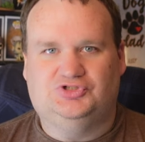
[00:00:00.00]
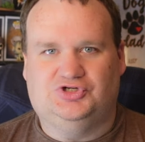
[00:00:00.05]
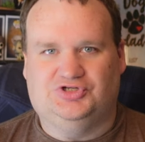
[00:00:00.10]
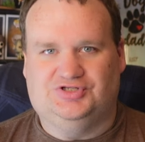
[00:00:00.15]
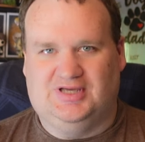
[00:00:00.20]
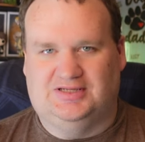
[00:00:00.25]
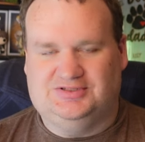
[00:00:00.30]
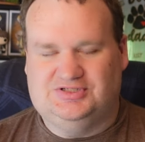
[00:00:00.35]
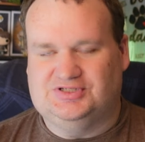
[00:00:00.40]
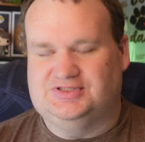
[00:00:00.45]
She
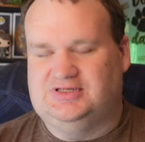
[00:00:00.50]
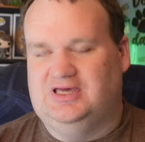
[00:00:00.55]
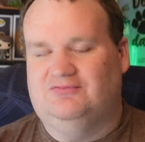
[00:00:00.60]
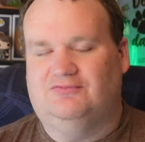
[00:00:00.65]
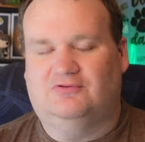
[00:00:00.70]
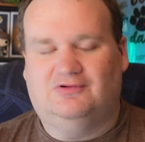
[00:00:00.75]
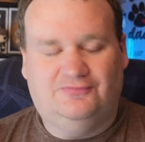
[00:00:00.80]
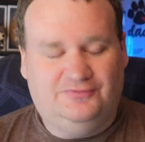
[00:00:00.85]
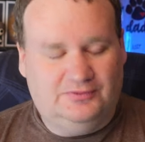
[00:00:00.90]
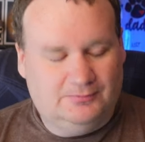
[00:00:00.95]
said, just give
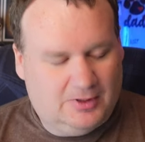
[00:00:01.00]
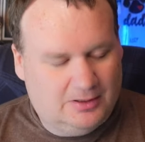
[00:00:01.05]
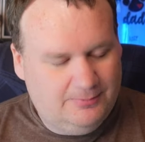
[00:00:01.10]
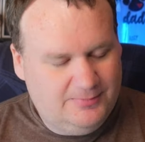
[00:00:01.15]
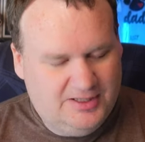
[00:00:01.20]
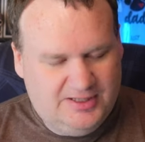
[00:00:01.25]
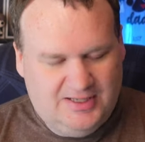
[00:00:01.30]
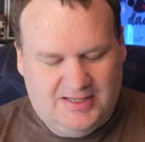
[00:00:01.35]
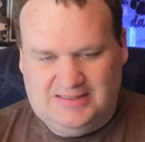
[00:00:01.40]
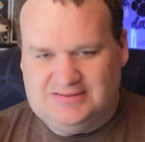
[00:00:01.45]
her a few more
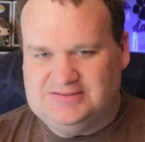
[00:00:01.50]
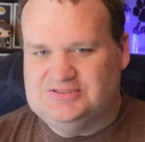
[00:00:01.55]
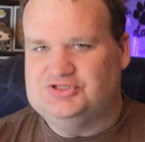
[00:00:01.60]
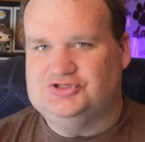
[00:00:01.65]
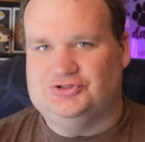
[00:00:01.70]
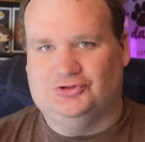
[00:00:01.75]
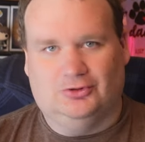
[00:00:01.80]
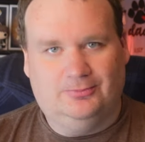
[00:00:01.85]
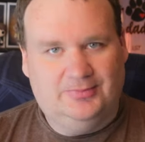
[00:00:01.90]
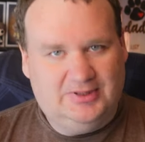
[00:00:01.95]
minutes.
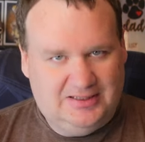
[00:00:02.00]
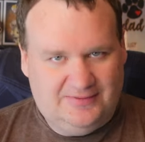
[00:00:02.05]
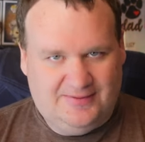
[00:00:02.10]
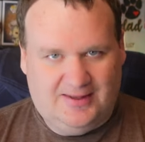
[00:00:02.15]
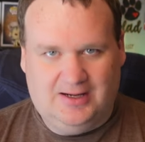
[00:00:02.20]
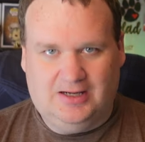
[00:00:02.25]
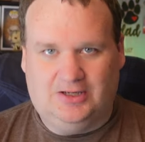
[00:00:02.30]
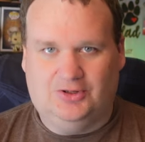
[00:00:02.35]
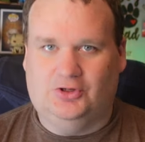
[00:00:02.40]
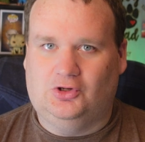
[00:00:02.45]
She'll be
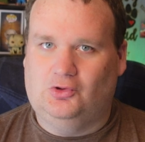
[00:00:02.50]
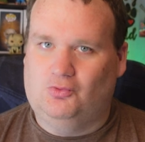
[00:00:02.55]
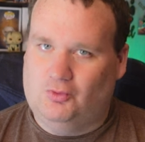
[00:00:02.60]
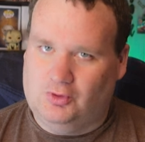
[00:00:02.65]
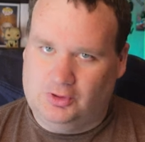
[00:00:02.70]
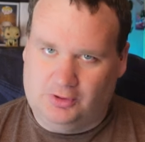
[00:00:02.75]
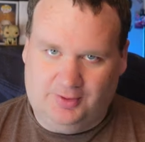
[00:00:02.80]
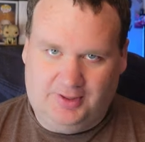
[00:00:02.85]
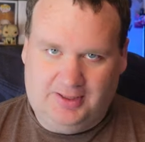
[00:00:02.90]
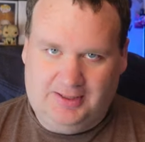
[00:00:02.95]
there. Don't
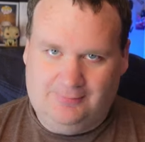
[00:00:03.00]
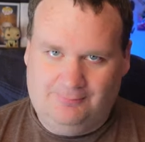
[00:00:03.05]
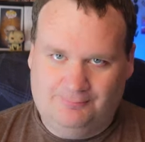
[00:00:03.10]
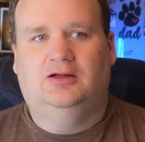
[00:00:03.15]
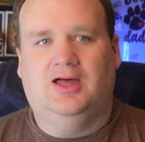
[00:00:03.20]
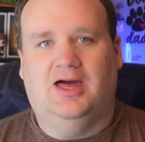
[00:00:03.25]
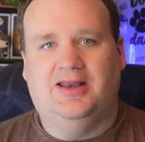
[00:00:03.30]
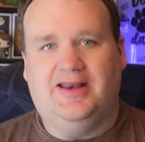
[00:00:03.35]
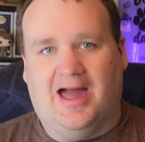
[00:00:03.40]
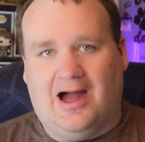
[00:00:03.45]
worry.
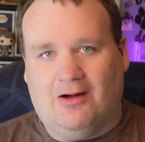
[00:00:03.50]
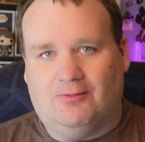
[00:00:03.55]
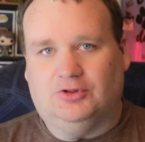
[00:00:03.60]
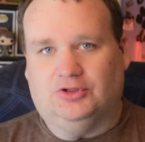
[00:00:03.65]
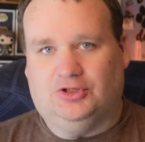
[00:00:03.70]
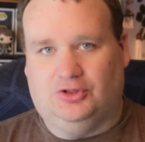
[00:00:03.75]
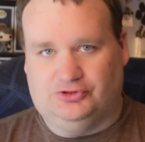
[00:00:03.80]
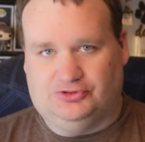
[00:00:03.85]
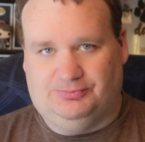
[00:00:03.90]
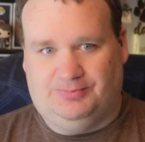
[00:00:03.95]
An hour
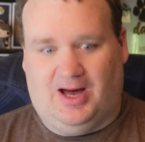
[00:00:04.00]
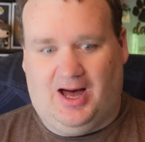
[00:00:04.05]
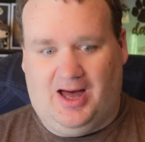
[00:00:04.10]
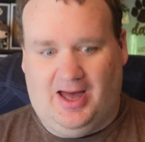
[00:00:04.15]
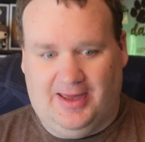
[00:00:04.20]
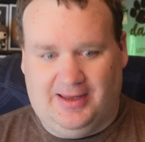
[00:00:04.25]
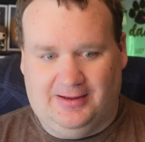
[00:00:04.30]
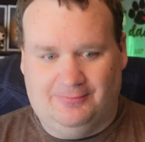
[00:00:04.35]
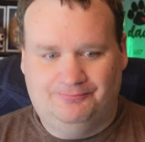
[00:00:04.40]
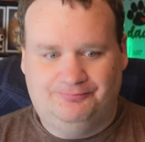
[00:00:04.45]
goes
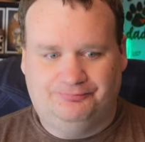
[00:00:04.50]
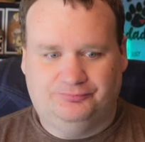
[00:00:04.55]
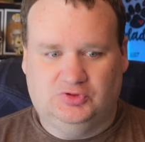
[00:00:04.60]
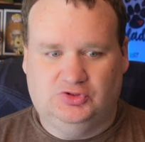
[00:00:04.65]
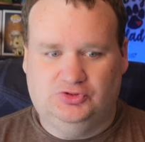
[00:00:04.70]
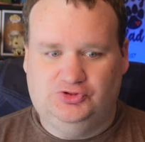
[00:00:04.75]
by.